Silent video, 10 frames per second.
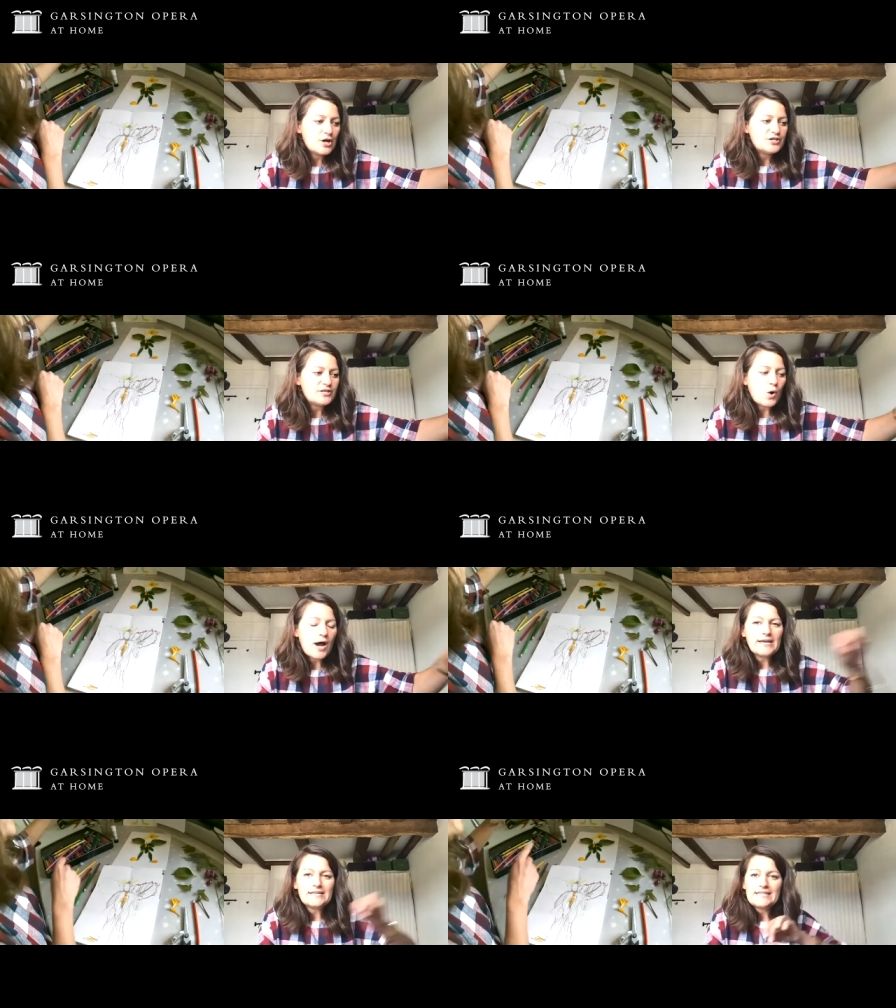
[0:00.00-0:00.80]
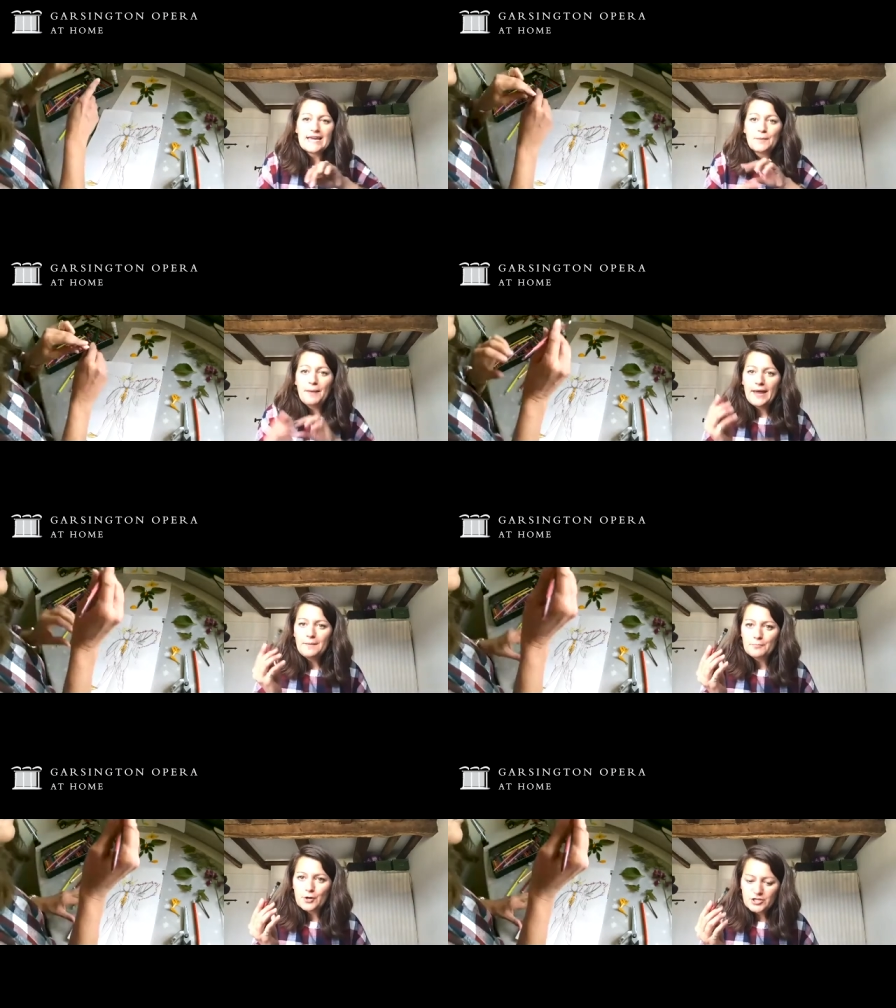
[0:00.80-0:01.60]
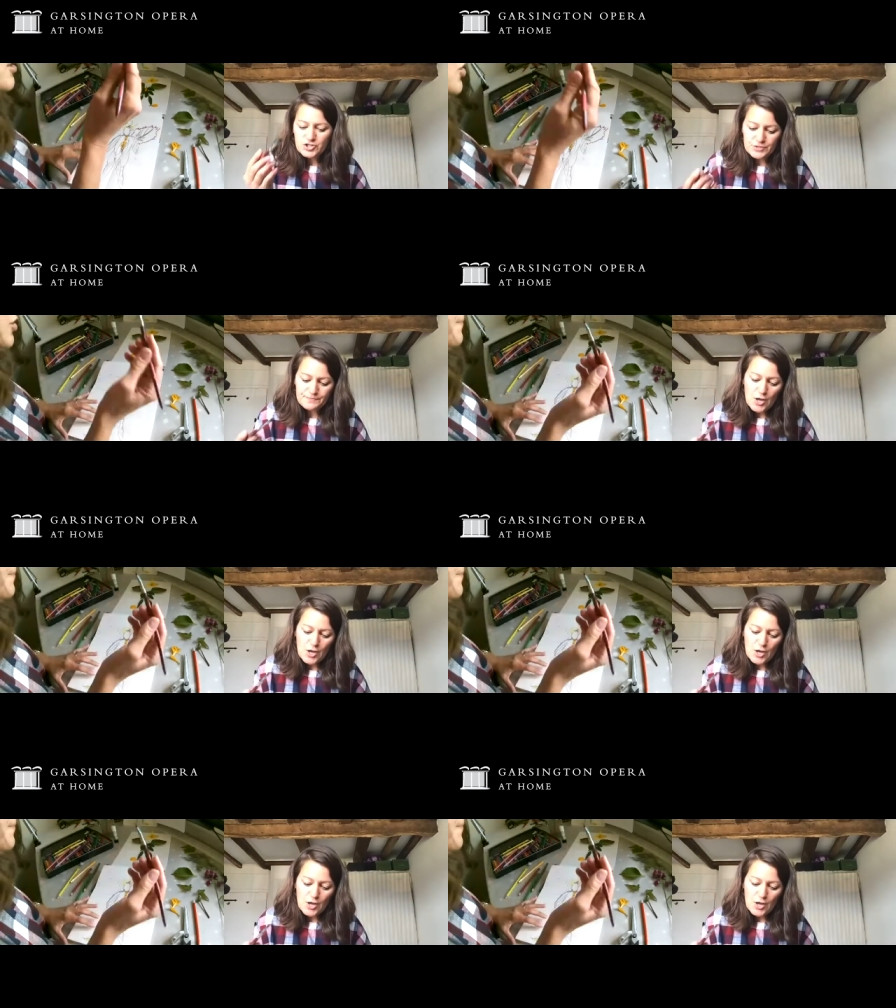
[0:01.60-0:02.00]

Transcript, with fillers: So I can take a paintbrush